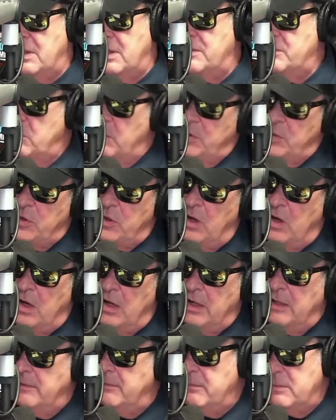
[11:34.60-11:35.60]
with
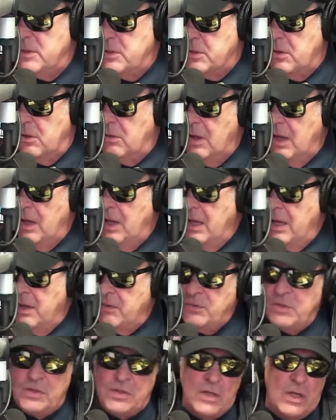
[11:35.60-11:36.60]
John, and so it's
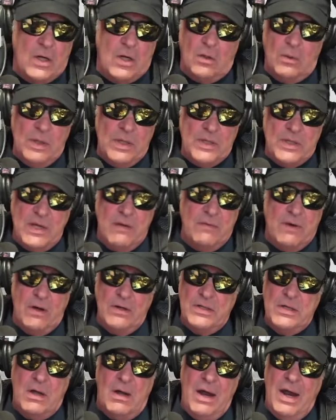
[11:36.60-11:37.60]
just the currency of our
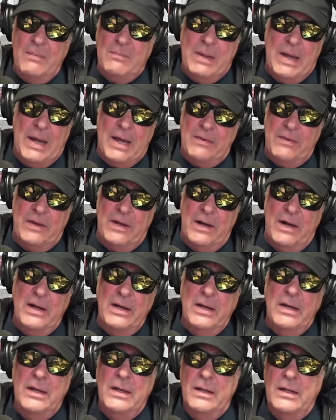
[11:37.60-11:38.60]
time back then.
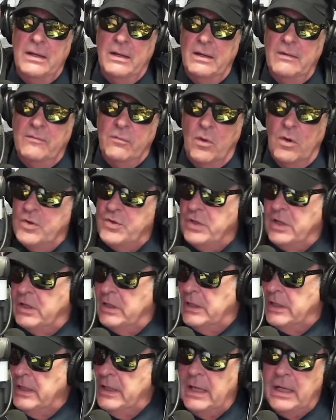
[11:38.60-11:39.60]
Yeah,
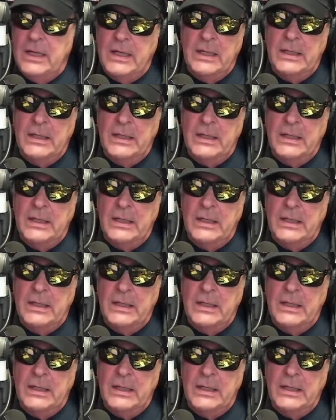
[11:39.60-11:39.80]
unfortunately, you